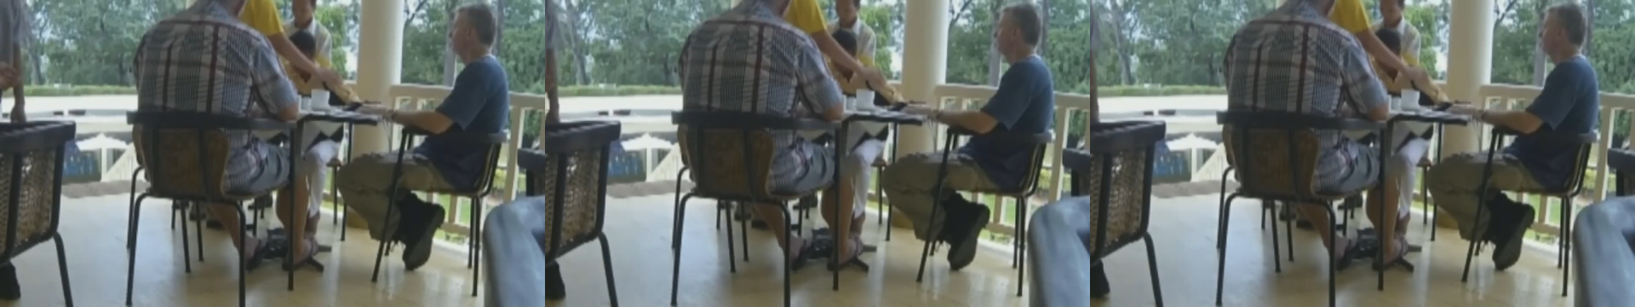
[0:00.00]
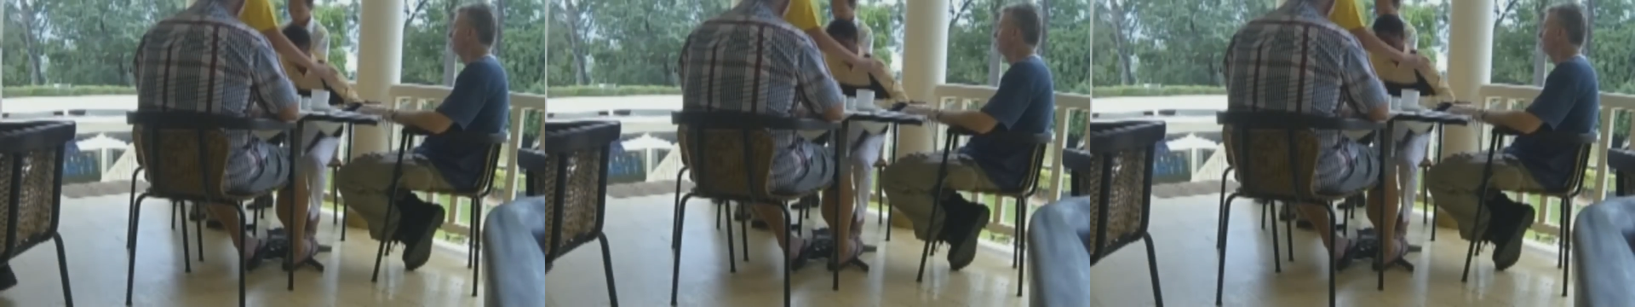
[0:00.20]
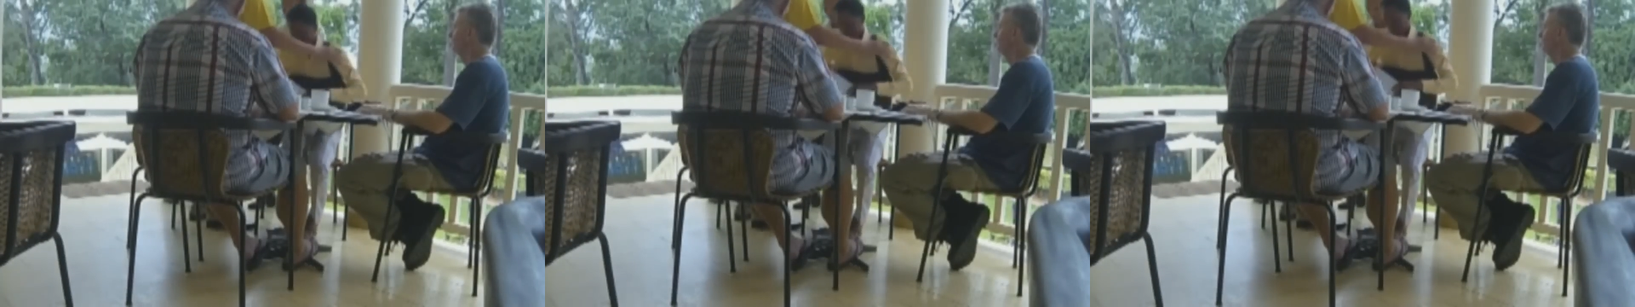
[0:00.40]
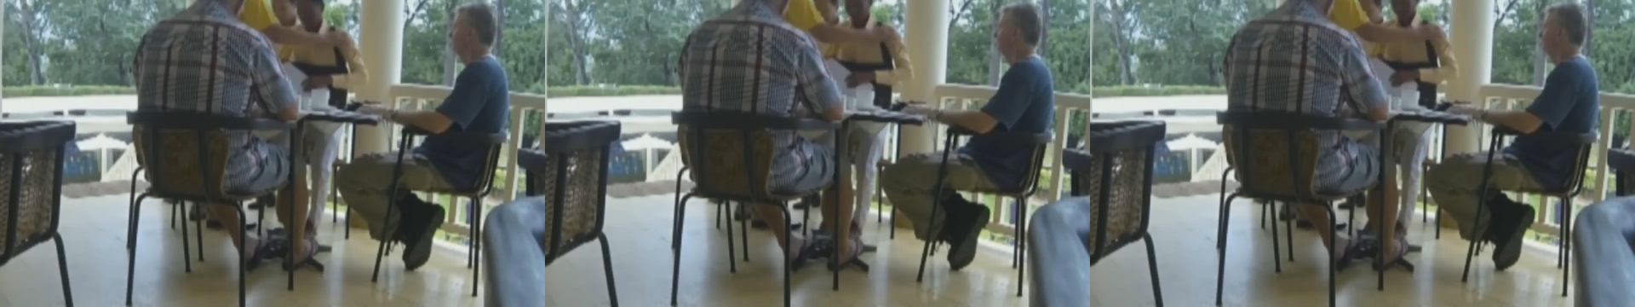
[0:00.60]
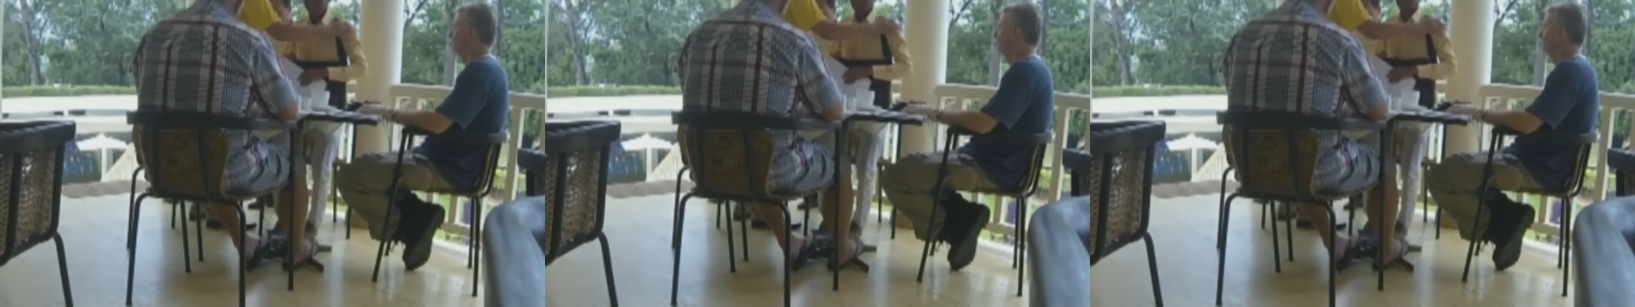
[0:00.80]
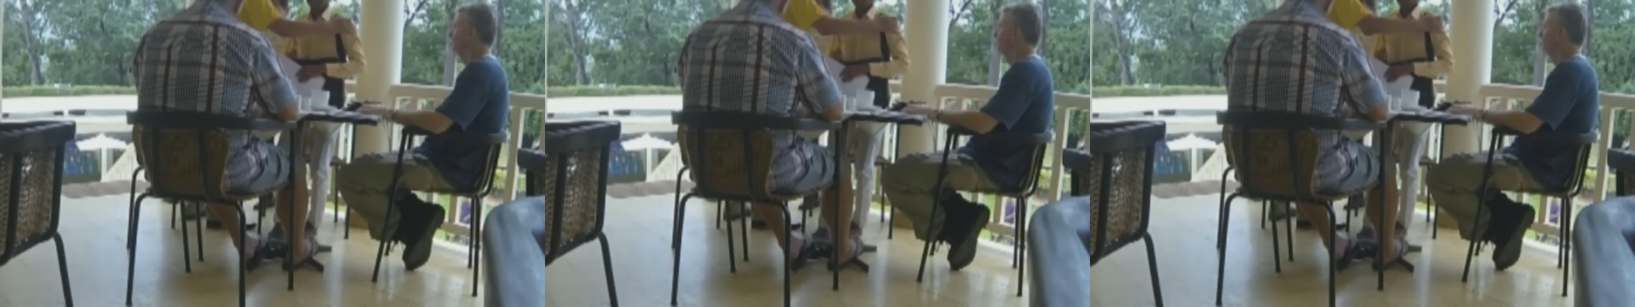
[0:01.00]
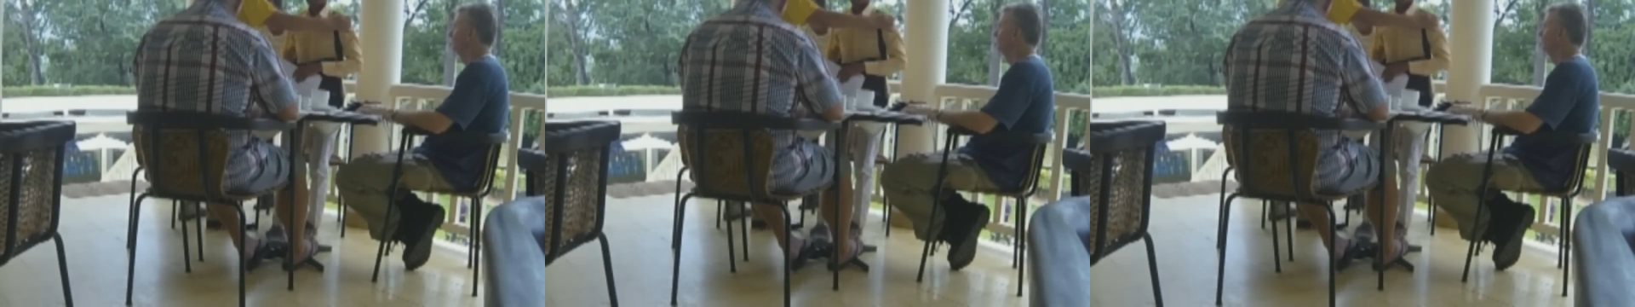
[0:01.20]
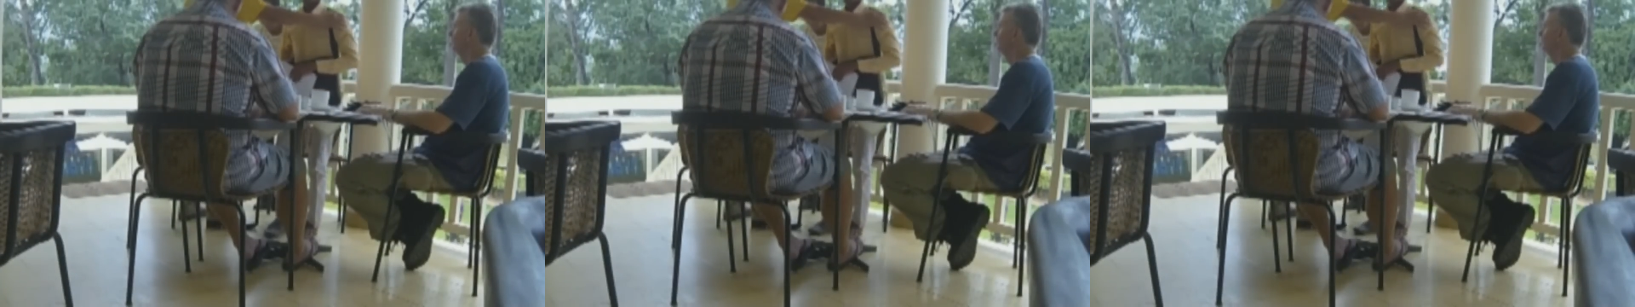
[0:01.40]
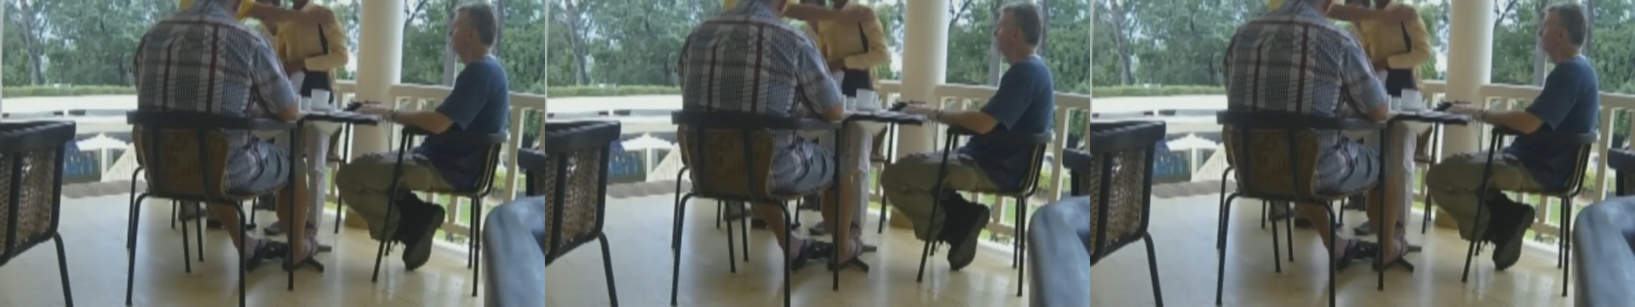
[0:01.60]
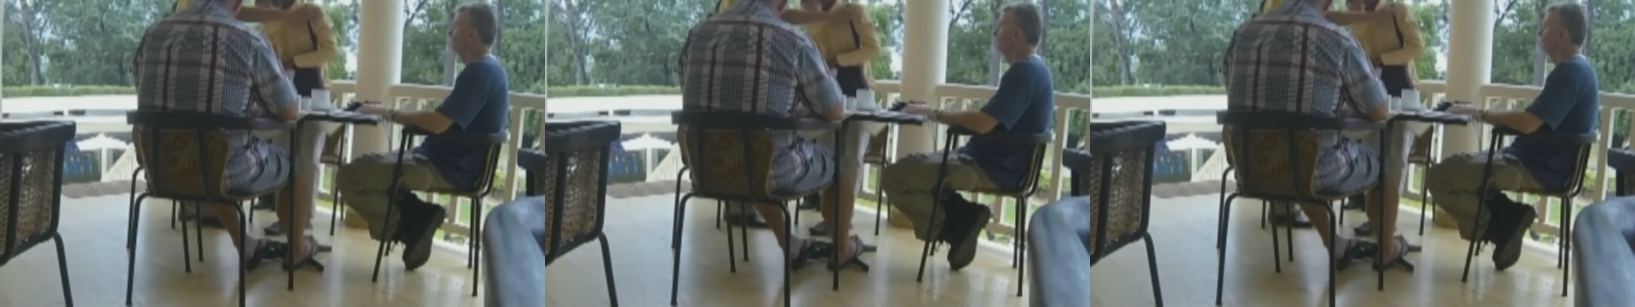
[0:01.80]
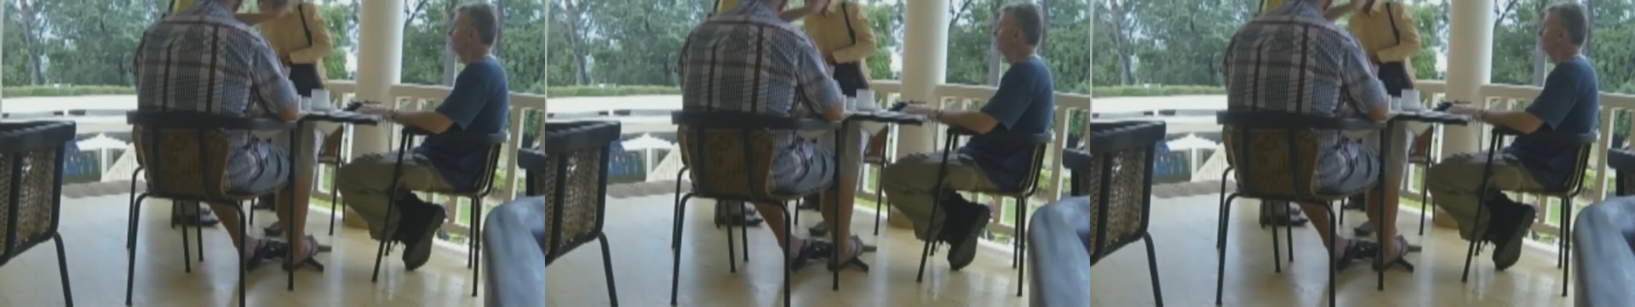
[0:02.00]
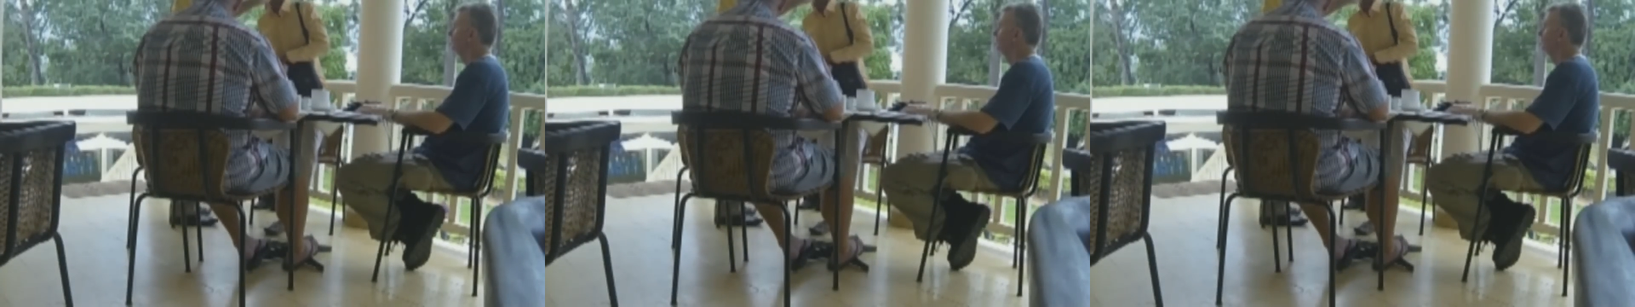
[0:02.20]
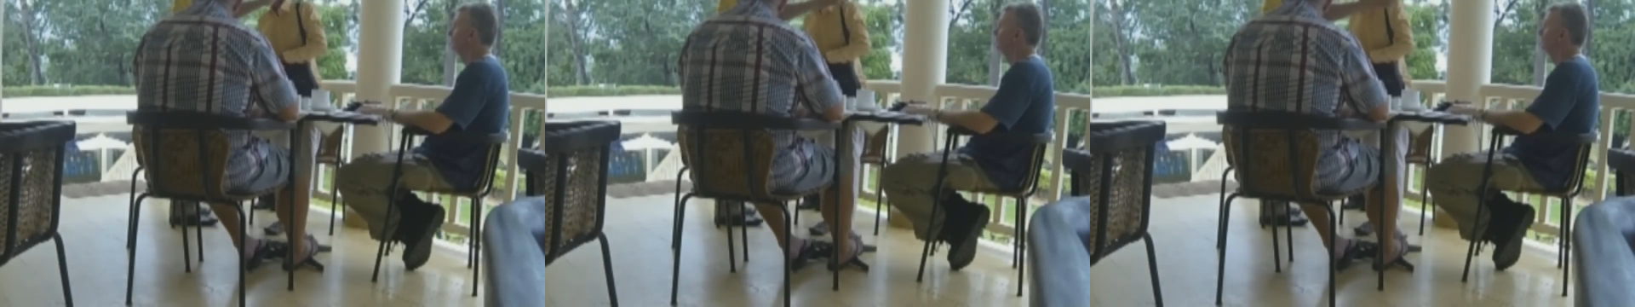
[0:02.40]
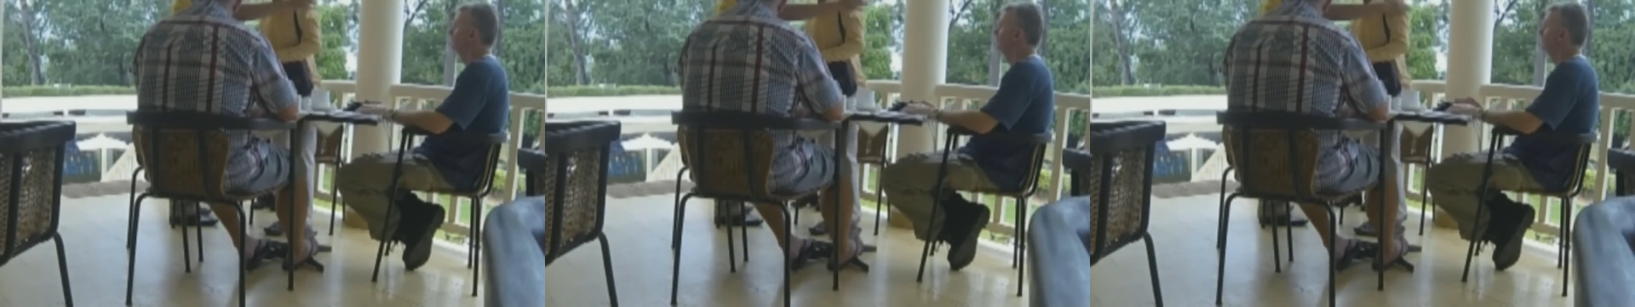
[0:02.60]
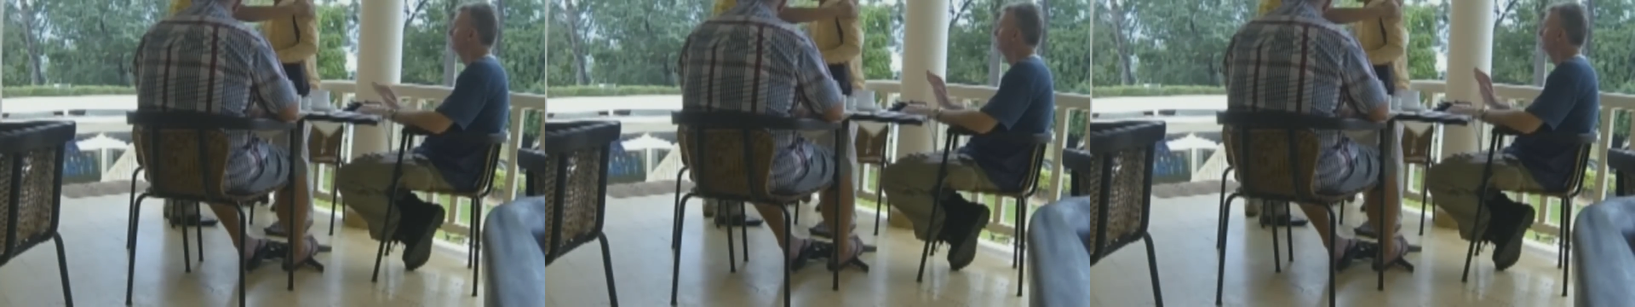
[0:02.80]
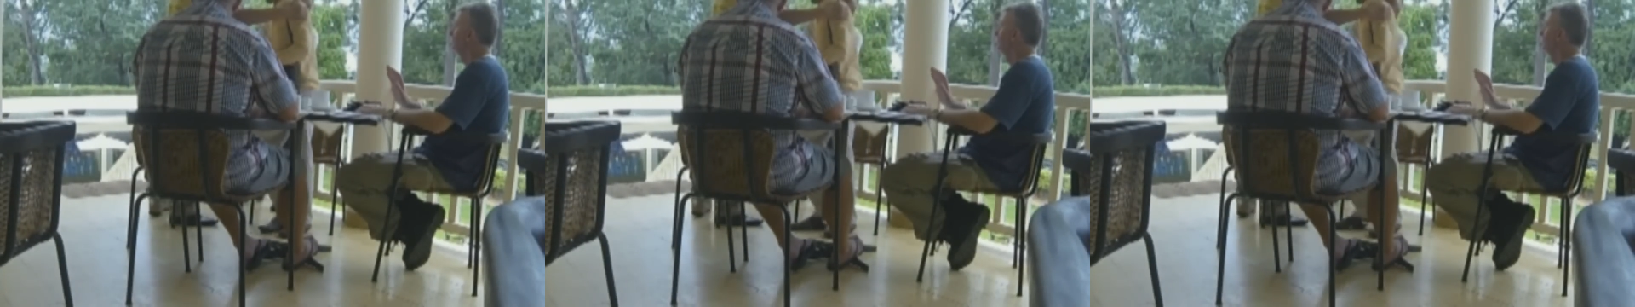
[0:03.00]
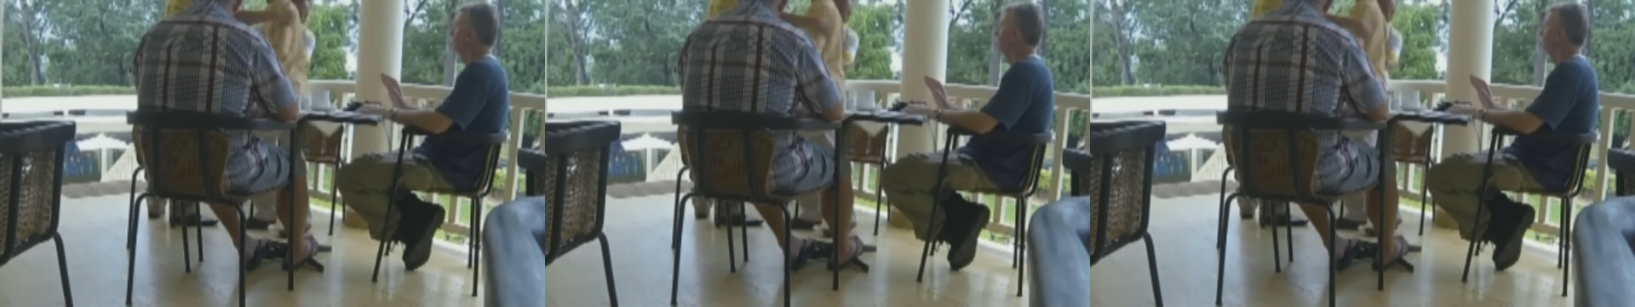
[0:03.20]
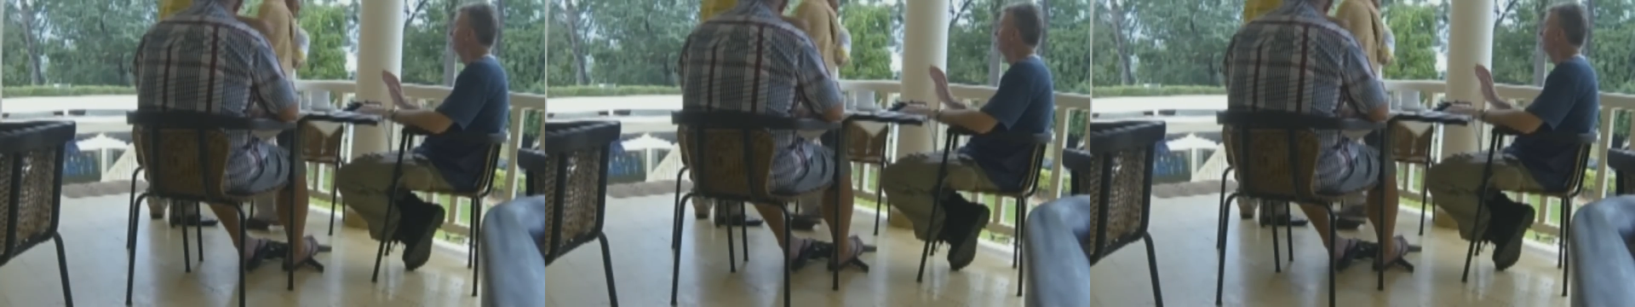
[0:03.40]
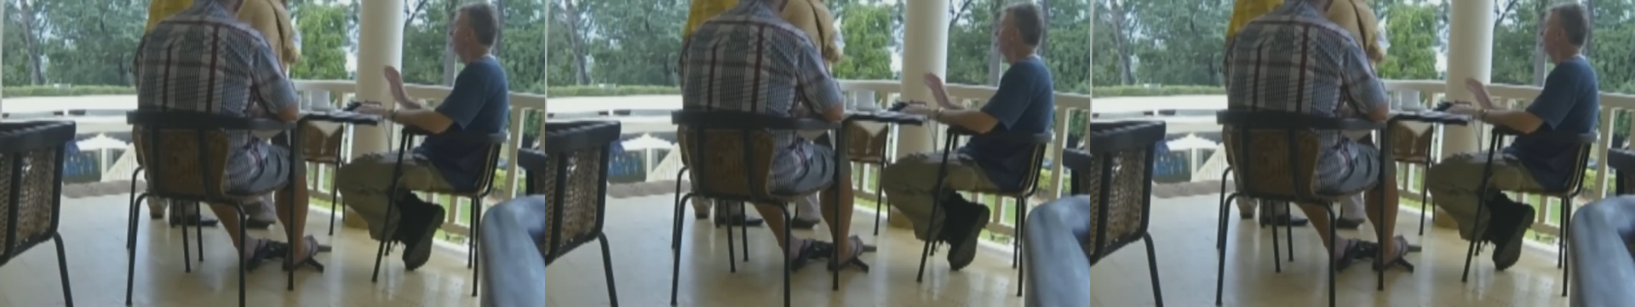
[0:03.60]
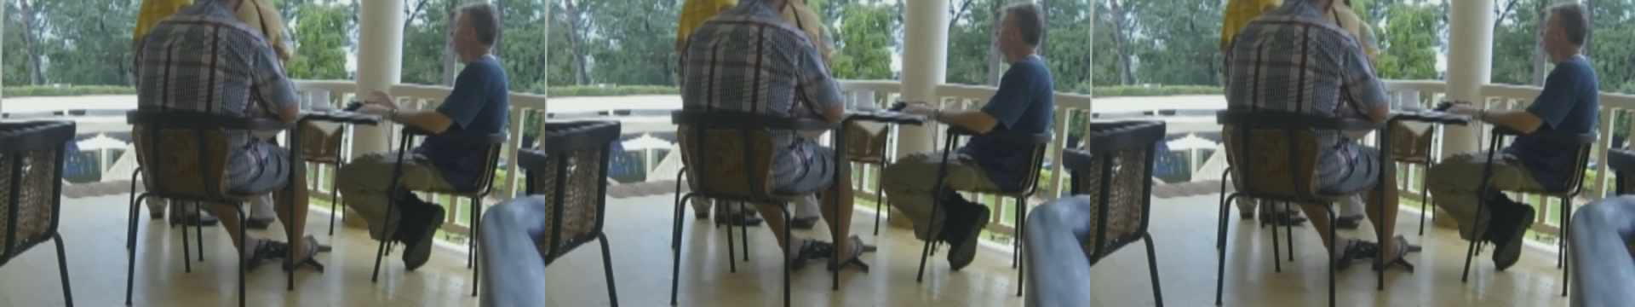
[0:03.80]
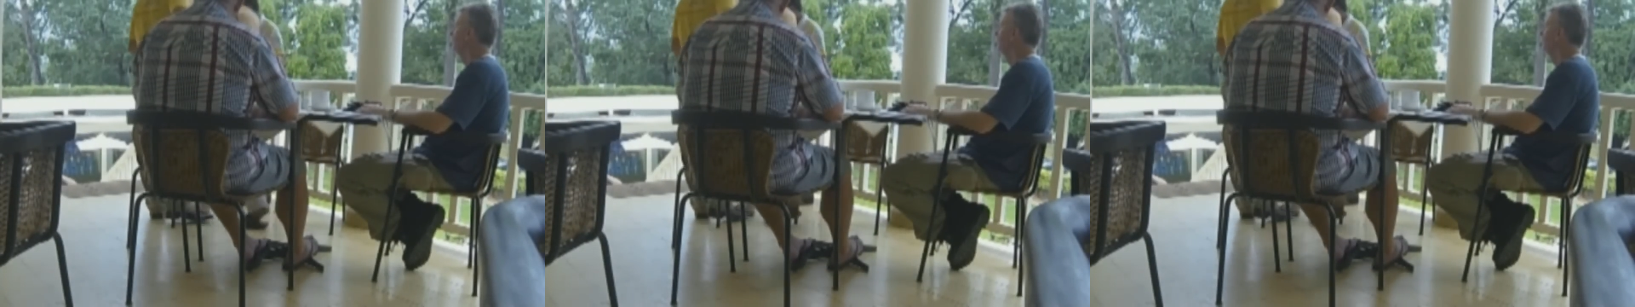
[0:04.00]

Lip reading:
(no speaker visible)